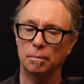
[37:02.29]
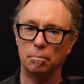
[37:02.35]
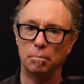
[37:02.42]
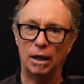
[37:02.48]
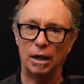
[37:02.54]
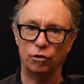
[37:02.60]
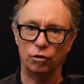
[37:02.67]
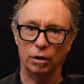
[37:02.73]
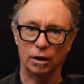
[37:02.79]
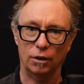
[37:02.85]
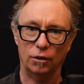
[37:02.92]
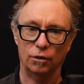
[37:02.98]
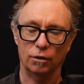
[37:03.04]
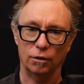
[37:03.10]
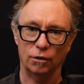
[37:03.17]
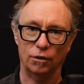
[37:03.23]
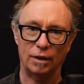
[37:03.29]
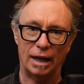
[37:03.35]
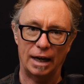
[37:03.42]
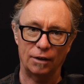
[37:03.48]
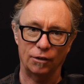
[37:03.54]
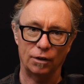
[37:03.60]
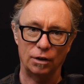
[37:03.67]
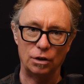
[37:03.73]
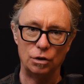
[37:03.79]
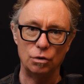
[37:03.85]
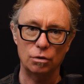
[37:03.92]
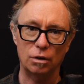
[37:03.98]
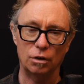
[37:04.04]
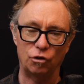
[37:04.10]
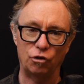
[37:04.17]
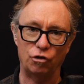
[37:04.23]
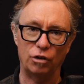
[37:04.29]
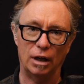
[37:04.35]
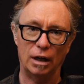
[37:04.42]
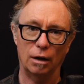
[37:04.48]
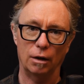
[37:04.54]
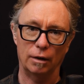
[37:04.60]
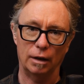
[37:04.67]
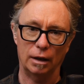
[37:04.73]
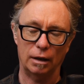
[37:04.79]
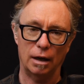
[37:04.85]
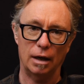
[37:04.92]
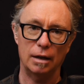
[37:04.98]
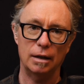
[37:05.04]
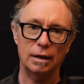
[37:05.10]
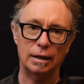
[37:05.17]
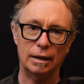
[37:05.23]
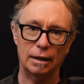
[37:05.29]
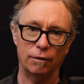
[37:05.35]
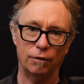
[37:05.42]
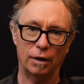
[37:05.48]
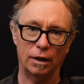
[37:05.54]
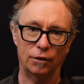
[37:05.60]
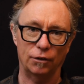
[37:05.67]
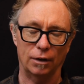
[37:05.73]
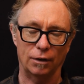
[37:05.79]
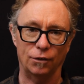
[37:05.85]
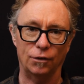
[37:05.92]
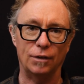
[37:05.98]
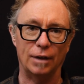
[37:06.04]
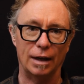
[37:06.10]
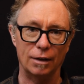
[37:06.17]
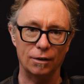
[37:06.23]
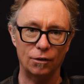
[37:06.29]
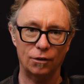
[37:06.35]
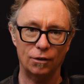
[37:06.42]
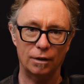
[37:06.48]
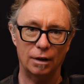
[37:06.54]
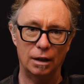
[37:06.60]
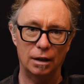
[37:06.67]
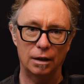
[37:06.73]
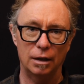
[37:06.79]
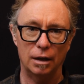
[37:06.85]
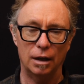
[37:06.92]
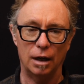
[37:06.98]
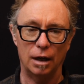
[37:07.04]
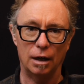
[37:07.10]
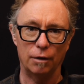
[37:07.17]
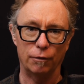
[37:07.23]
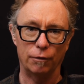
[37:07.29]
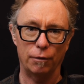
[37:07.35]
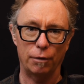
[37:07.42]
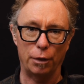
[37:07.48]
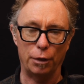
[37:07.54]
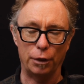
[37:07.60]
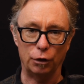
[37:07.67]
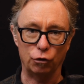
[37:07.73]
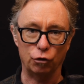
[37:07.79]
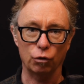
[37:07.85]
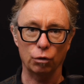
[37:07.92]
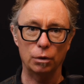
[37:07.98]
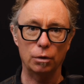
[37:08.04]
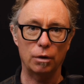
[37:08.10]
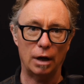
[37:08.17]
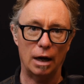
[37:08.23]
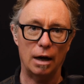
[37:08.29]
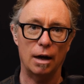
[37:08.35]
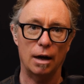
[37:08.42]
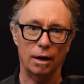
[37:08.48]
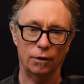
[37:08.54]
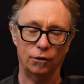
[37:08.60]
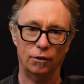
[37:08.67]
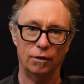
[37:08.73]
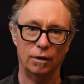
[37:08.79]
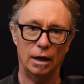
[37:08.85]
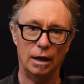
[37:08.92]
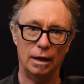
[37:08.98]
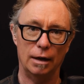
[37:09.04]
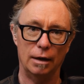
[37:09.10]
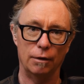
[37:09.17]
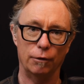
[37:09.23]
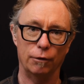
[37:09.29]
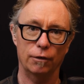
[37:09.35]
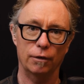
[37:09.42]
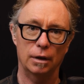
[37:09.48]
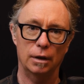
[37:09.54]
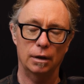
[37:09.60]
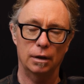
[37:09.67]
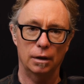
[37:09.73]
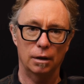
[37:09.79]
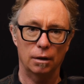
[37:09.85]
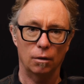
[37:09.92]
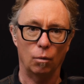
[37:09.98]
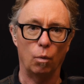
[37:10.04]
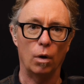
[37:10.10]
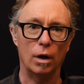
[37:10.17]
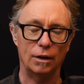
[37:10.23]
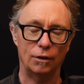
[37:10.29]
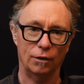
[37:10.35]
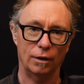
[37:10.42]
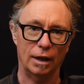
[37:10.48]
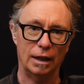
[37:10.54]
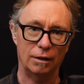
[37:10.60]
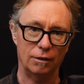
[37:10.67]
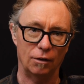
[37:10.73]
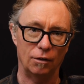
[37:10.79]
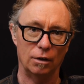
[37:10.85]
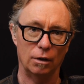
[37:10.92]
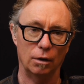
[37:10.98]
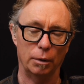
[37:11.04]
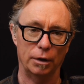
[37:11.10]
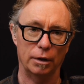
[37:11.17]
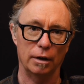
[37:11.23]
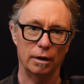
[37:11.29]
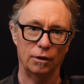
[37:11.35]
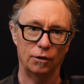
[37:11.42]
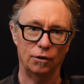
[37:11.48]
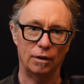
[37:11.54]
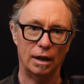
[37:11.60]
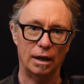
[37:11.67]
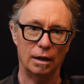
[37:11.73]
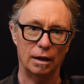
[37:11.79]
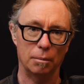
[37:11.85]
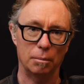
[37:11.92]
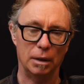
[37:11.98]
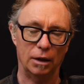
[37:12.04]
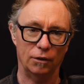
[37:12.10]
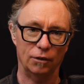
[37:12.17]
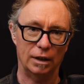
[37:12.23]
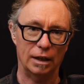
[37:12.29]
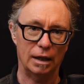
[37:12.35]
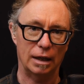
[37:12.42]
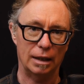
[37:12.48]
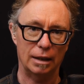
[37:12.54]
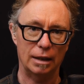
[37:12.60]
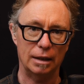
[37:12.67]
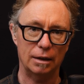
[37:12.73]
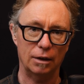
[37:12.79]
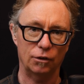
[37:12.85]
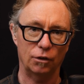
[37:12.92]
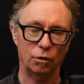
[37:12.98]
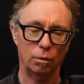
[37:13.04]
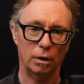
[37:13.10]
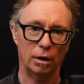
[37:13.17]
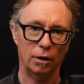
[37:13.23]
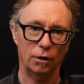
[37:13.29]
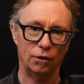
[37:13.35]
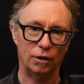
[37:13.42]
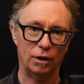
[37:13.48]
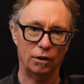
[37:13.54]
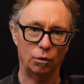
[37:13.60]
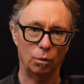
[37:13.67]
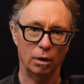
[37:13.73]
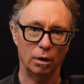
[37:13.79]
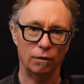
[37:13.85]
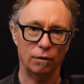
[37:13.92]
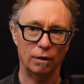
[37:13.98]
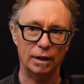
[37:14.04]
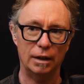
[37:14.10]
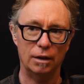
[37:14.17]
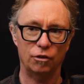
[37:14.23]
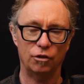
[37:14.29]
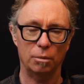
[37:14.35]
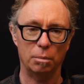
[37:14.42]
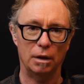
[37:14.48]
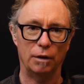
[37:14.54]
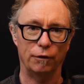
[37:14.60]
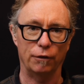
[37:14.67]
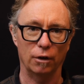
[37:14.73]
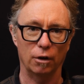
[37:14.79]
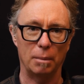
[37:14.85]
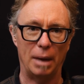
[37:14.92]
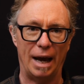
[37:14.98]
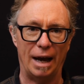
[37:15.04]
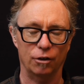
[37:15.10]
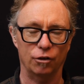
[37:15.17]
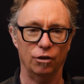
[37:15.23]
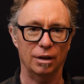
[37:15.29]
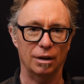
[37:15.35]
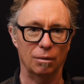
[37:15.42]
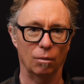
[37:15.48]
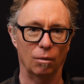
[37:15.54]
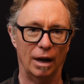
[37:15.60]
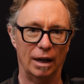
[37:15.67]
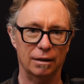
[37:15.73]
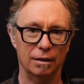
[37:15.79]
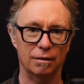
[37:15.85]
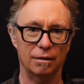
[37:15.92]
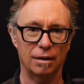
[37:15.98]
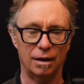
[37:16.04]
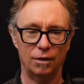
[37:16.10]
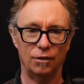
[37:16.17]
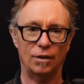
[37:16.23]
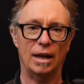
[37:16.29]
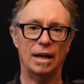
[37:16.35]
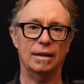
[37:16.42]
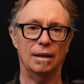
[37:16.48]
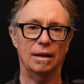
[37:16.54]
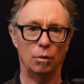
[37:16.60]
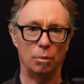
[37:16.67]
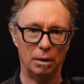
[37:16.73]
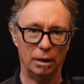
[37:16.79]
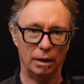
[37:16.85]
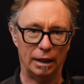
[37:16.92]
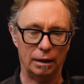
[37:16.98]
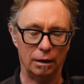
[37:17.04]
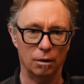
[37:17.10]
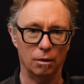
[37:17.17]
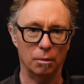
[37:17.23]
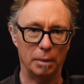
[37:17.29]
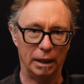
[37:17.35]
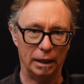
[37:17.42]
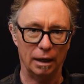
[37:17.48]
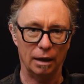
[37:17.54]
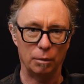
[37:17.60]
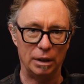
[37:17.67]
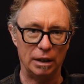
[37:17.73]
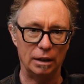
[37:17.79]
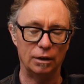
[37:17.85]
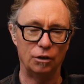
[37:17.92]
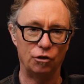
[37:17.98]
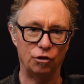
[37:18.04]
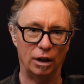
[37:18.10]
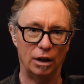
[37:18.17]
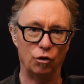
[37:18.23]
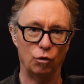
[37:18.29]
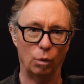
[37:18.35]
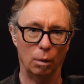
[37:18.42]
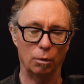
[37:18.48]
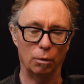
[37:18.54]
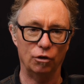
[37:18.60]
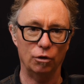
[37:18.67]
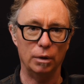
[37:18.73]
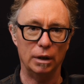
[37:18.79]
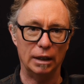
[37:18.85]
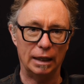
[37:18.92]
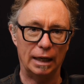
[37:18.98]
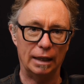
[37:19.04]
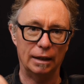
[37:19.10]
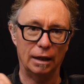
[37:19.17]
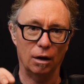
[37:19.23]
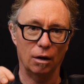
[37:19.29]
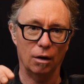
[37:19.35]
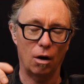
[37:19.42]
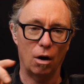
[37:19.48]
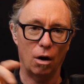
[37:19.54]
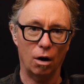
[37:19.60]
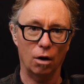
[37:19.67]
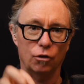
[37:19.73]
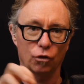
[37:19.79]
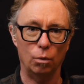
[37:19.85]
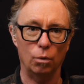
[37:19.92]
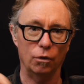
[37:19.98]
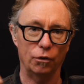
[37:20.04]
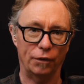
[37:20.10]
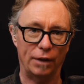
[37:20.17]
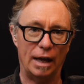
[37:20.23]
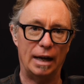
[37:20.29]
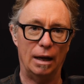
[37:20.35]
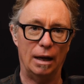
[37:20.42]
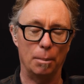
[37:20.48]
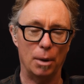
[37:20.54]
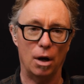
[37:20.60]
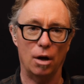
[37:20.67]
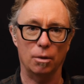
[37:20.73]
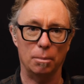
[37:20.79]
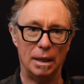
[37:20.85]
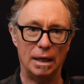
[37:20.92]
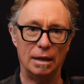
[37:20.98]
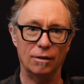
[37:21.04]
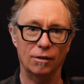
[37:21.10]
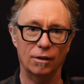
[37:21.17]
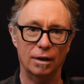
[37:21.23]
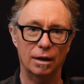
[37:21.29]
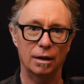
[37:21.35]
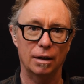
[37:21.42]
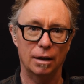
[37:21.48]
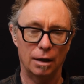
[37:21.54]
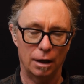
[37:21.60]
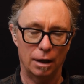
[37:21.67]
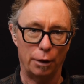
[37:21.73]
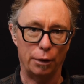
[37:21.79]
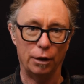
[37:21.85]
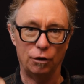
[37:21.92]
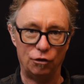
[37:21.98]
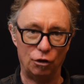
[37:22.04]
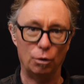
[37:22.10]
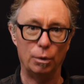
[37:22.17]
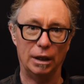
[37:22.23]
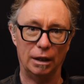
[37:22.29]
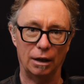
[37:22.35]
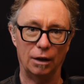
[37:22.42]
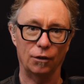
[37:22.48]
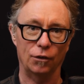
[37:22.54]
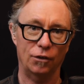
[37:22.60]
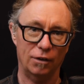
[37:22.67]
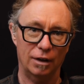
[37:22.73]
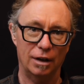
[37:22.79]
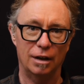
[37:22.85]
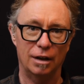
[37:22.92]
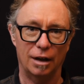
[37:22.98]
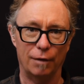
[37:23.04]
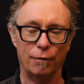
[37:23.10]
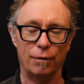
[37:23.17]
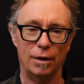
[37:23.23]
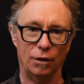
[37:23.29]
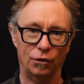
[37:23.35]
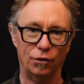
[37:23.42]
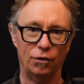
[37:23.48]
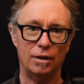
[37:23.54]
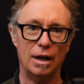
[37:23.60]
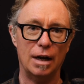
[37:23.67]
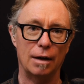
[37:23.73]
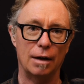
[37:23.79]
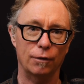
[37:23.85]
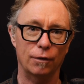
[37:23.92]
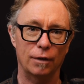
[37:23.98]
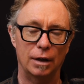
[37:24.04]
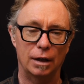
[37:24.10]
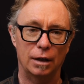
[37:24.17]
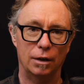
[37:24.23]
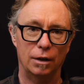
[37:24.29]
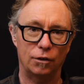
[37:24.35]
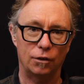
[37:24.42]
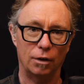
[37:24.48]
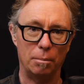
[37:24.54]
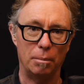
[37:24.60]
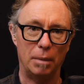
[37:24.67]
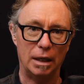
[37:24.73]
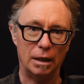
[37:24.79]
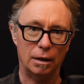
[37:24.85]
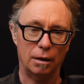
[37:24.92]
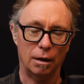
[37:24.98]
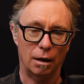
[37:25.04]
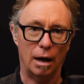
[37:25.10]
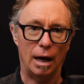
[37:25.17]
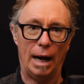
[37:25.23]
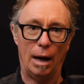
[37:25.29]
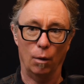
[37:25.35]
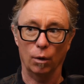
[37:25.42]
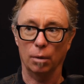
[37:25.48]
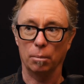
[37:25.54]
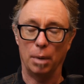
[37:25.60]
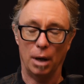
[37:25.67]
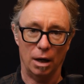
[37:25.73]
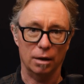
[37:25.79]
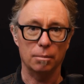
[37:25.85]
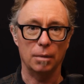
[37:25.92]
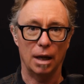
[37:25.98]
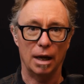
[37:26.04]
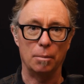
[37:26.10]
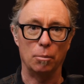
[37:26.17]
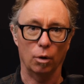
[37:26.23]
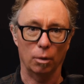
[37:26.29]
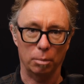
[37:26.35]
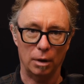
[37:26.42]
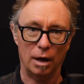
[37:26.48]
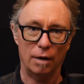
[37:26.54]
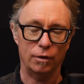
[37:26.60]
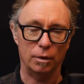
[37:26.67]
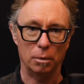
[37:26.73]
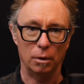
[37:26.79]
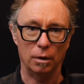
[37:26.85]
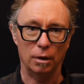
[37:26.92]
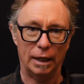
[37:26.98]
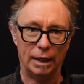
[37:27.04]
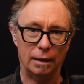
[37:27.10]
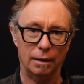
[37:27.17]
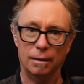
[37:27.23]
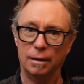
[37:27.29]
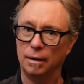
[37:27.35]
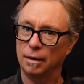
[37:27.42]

metrics or stats that you could share that kind of give us a sense of the true cost of what it's like to deal with all this data. Because again, I think this is one of those things where if leadership in a firm actually recognized that, they would be like, oh my God, we need to change what we're doing. And there are tools that help automate the doingness of this stuff to make our bottom line more profitable. Like,